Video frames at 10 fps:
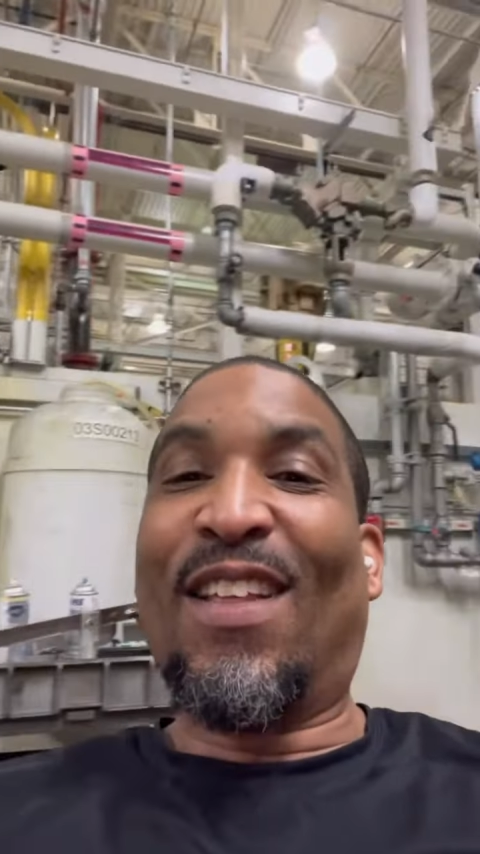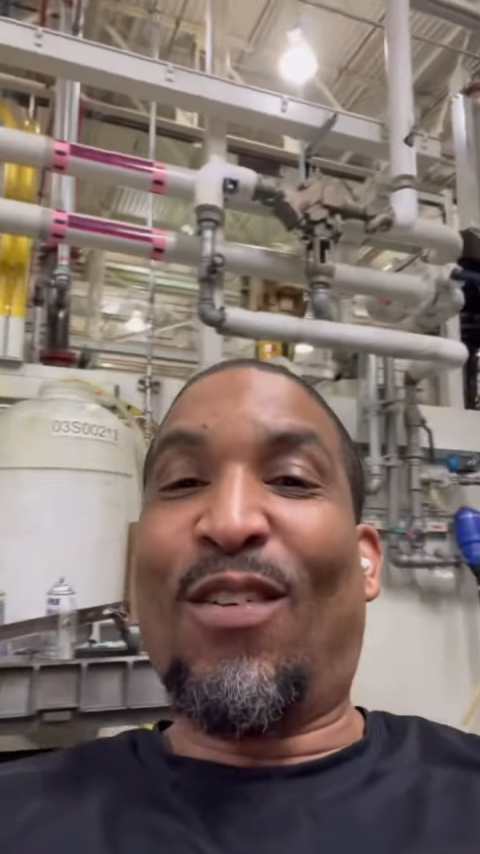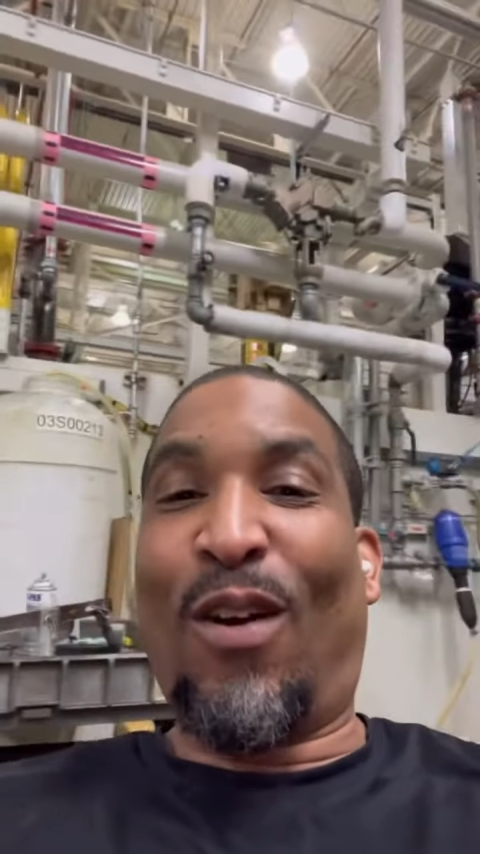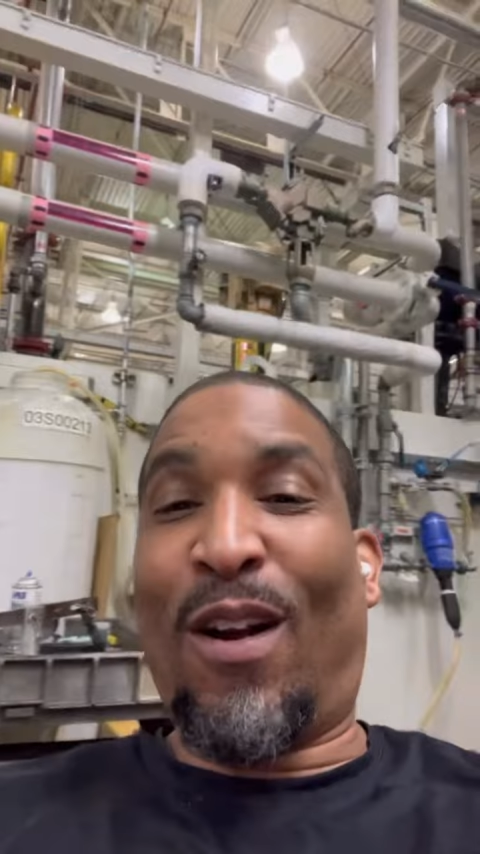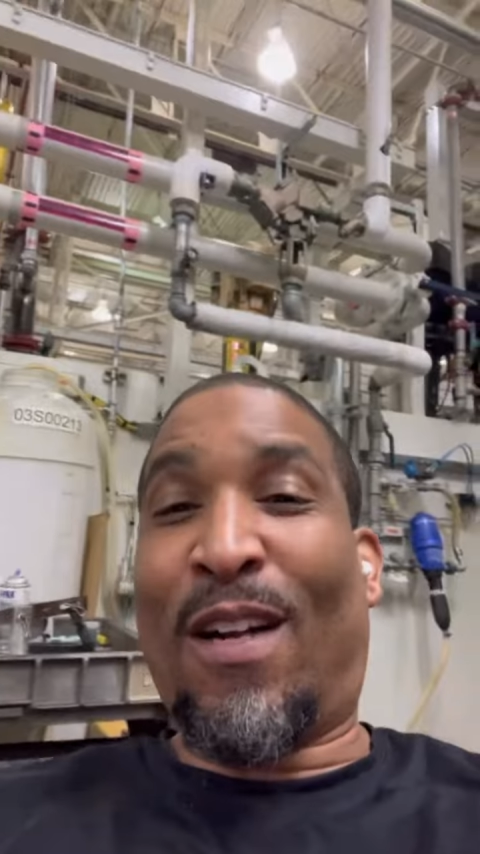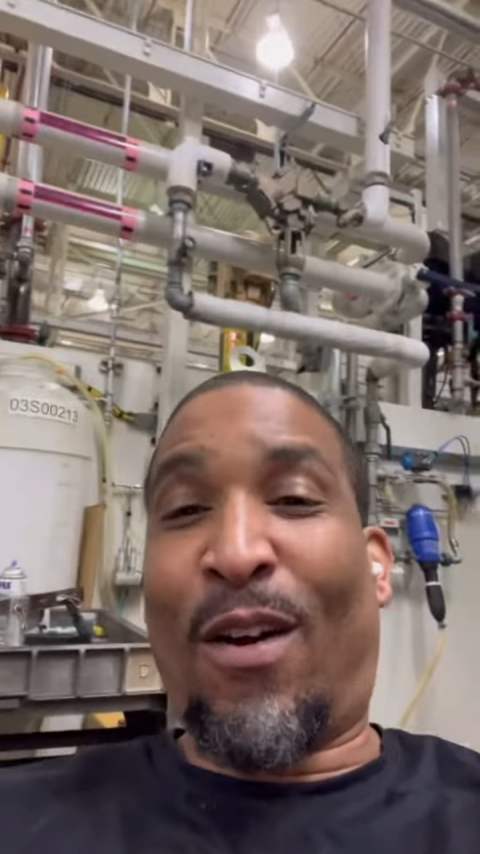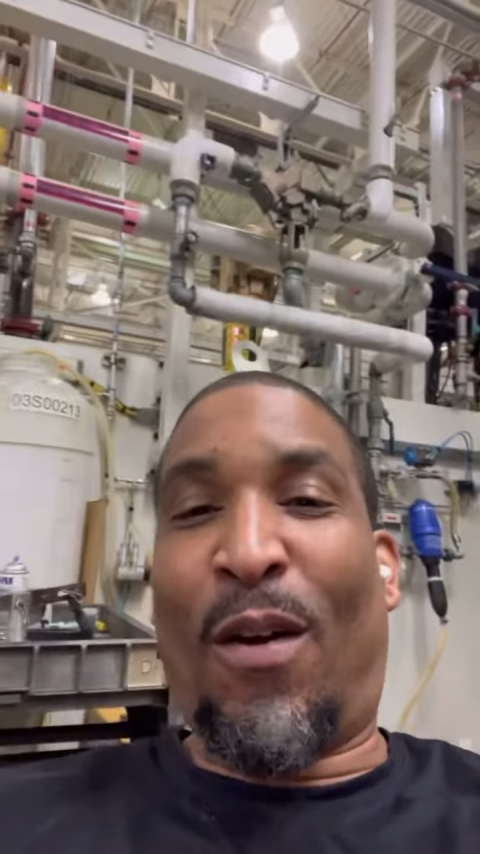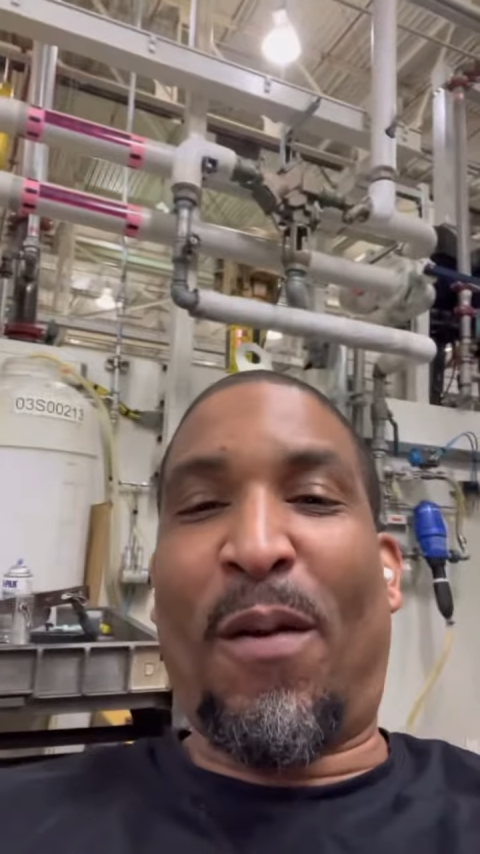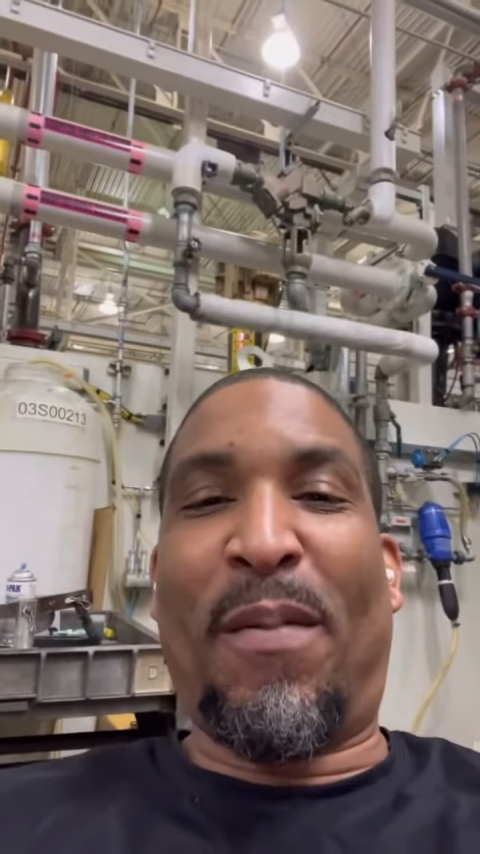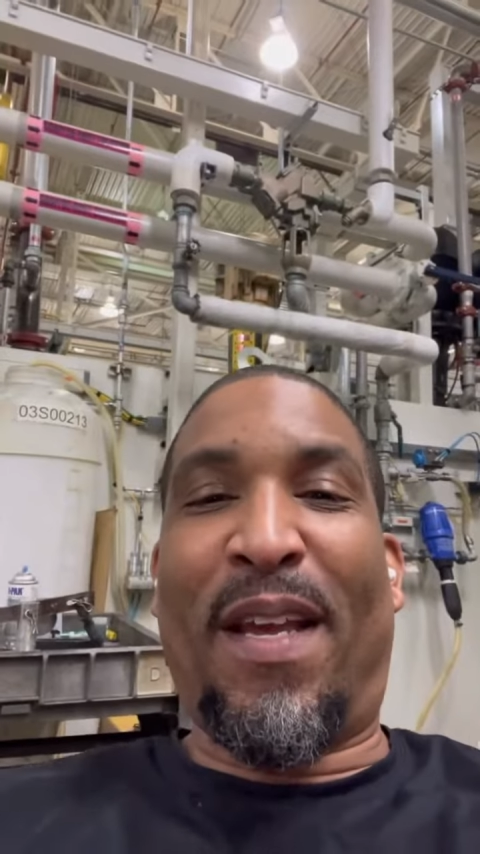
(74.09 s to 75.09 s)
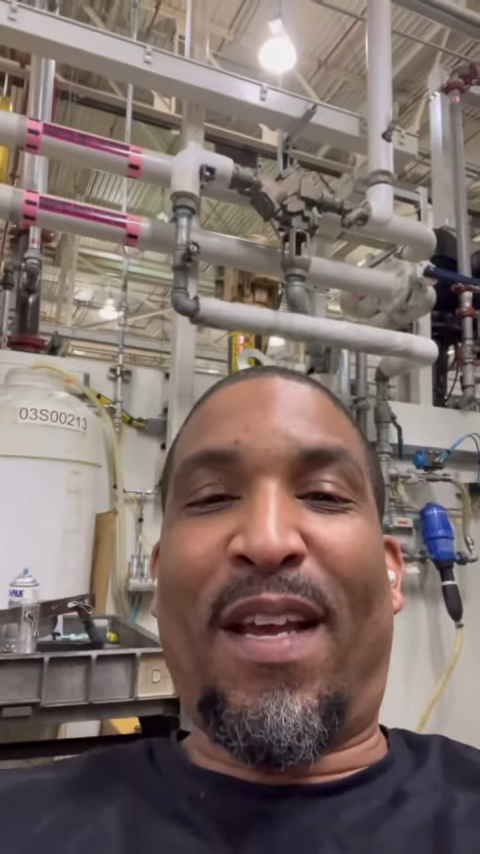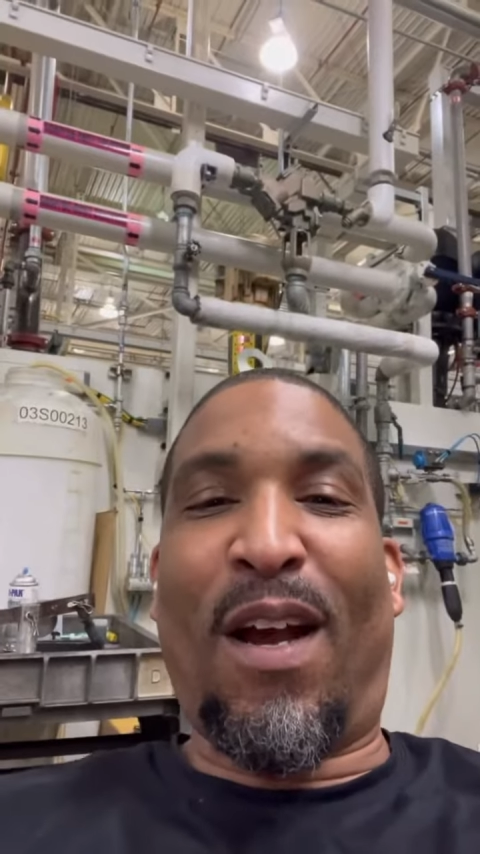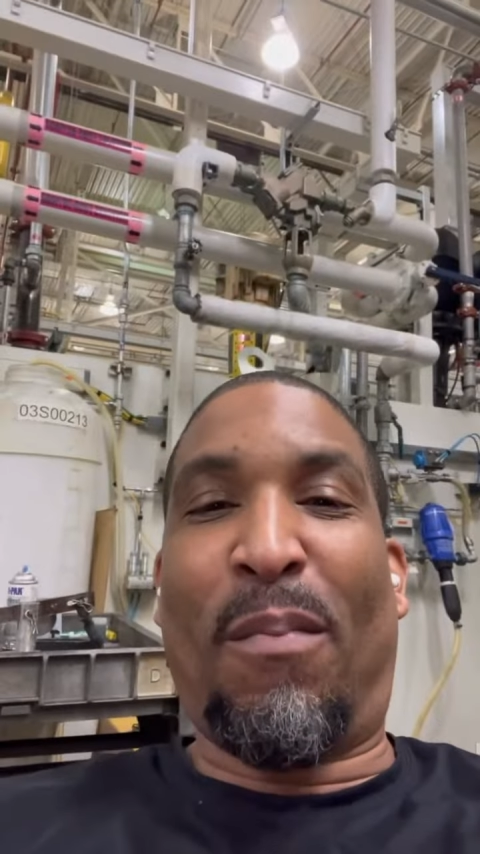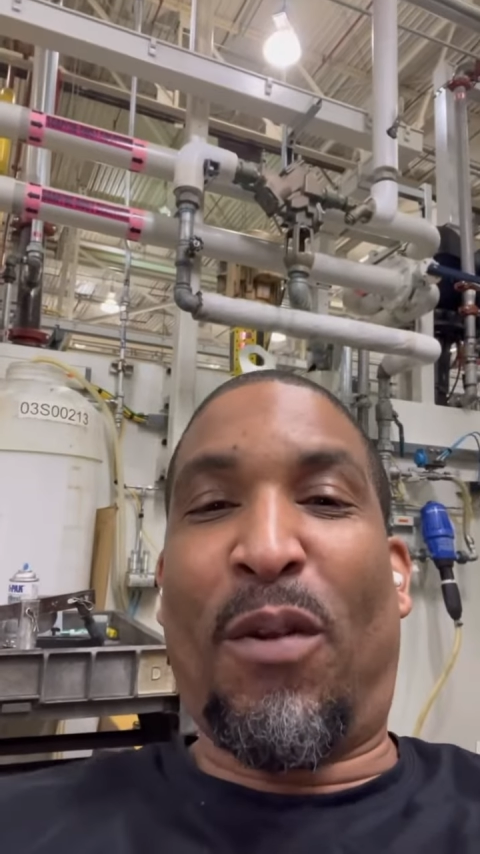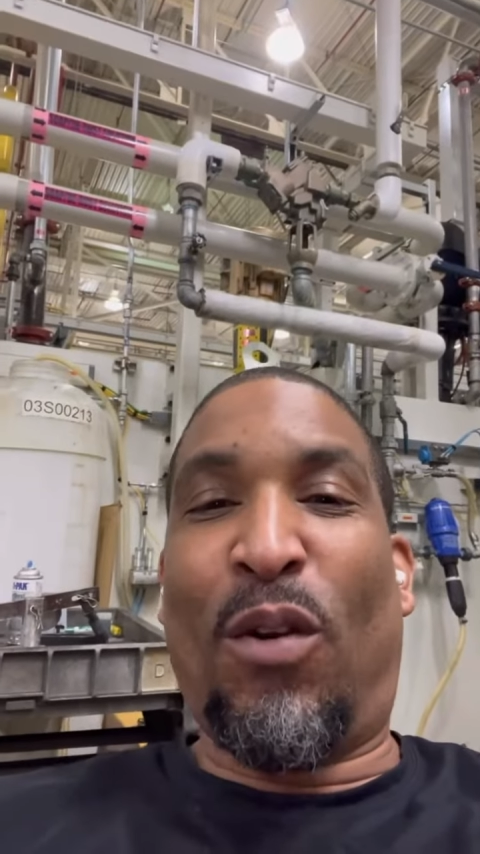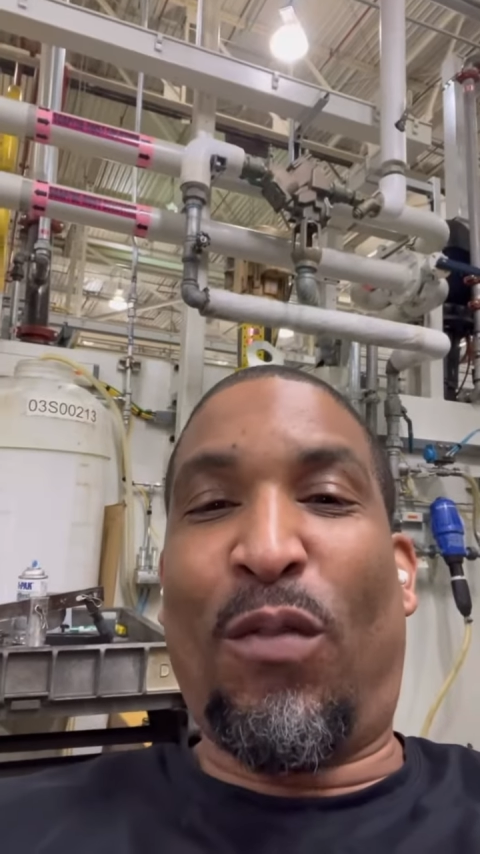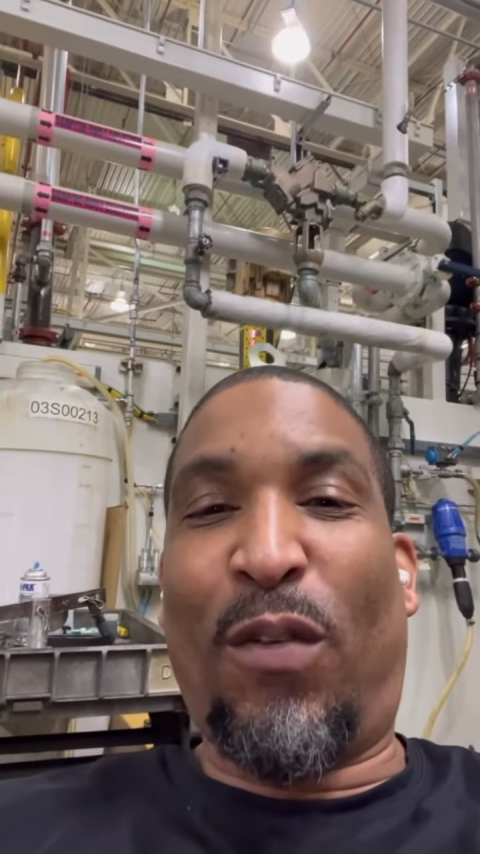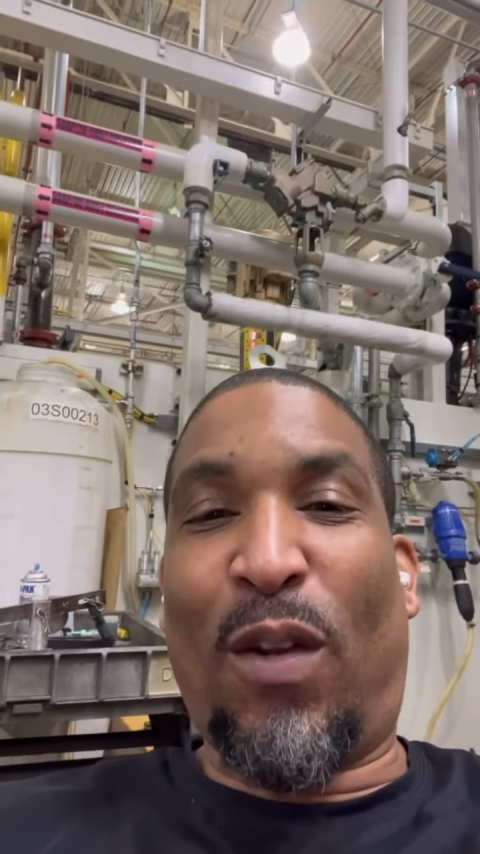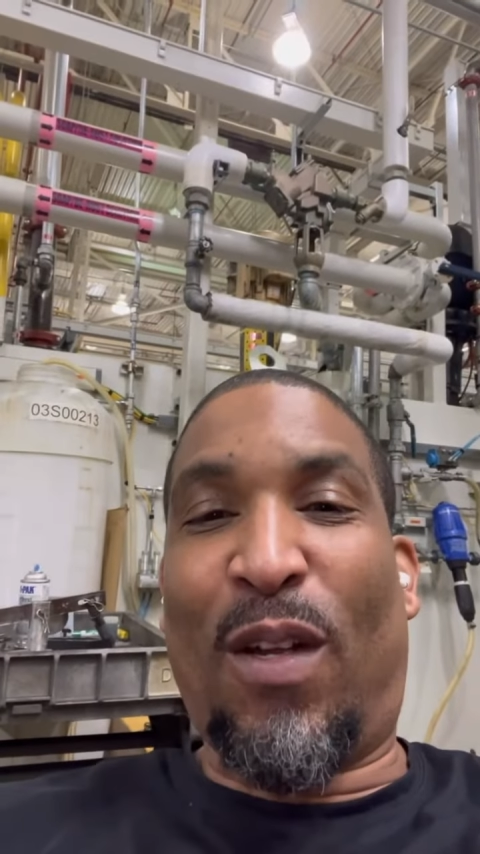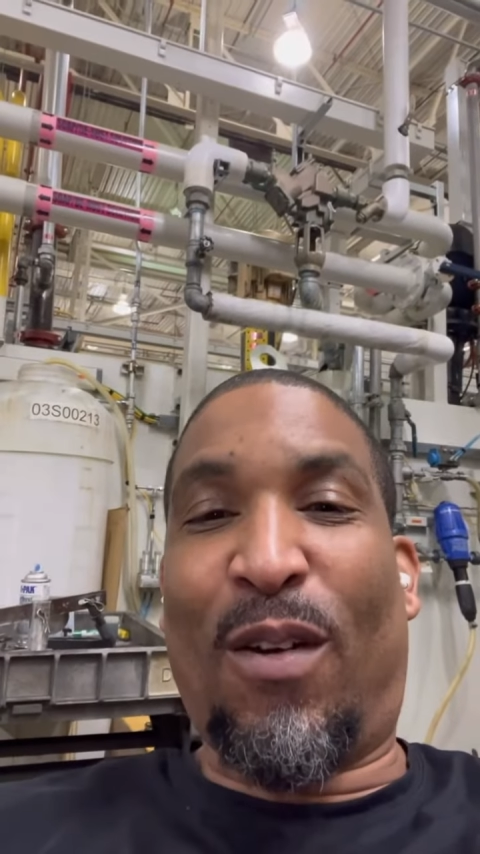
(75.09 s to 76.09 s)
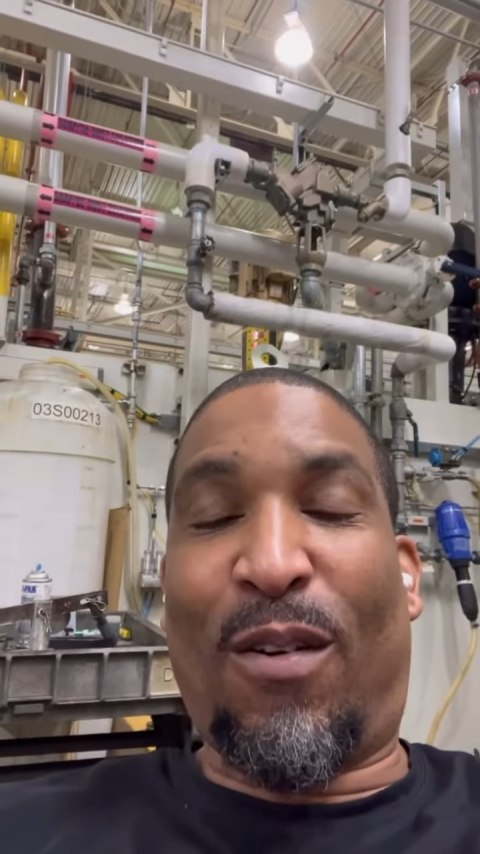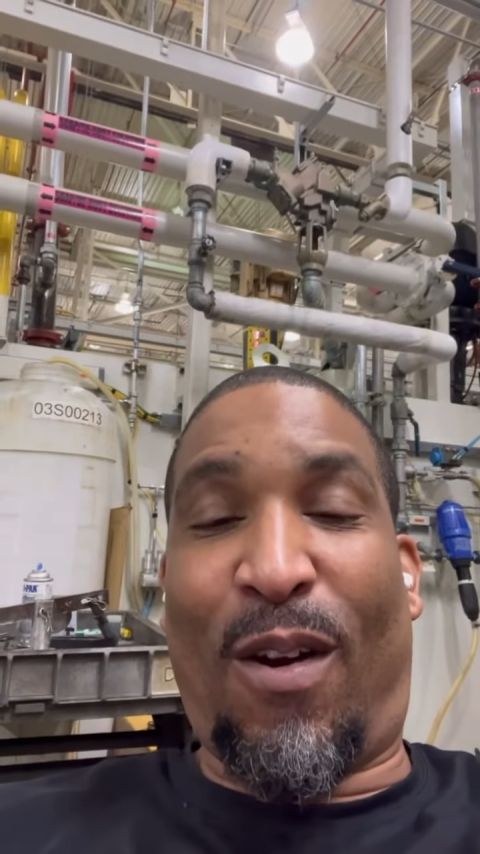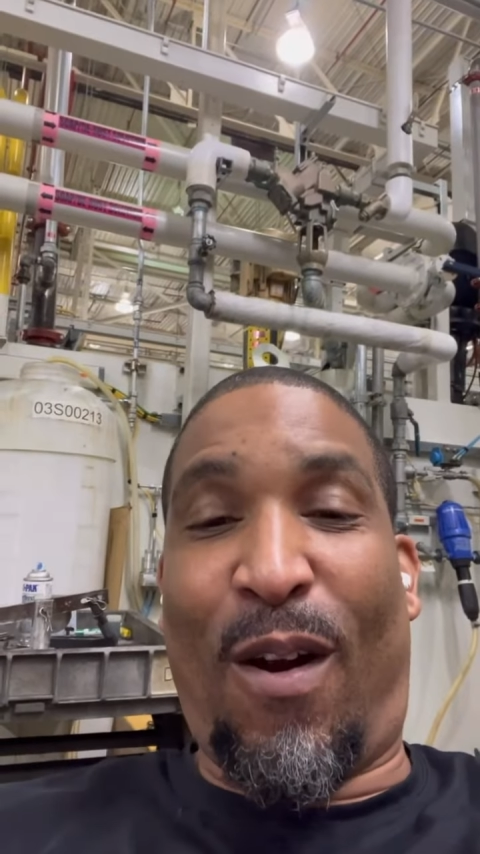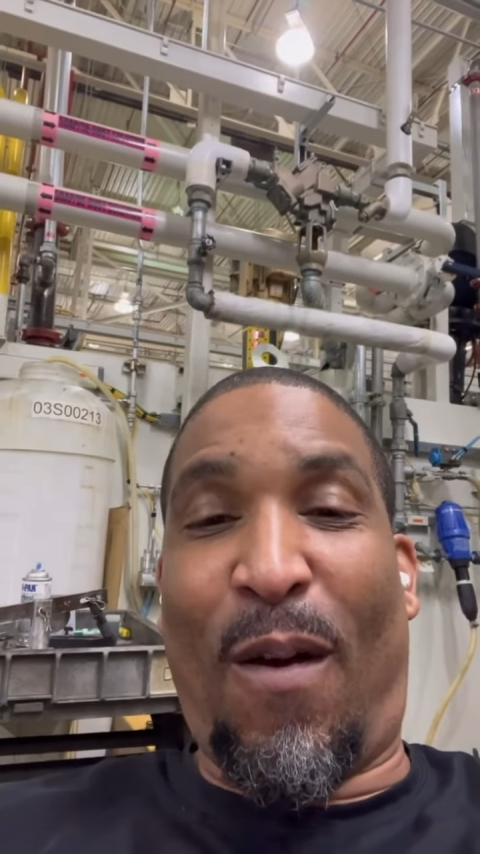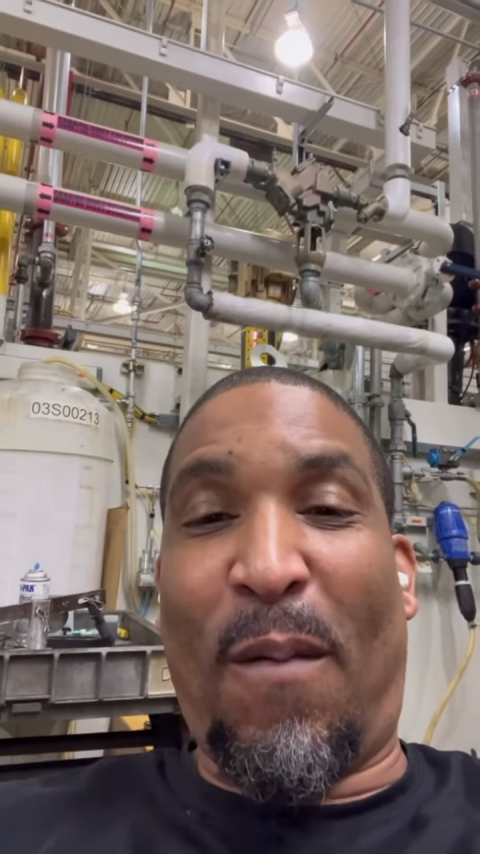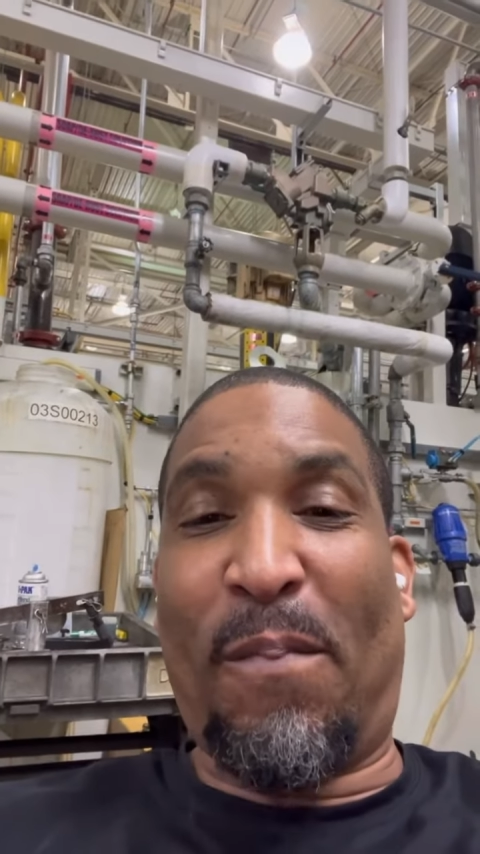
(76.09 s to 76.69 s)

you are going to be a beautiful little girl.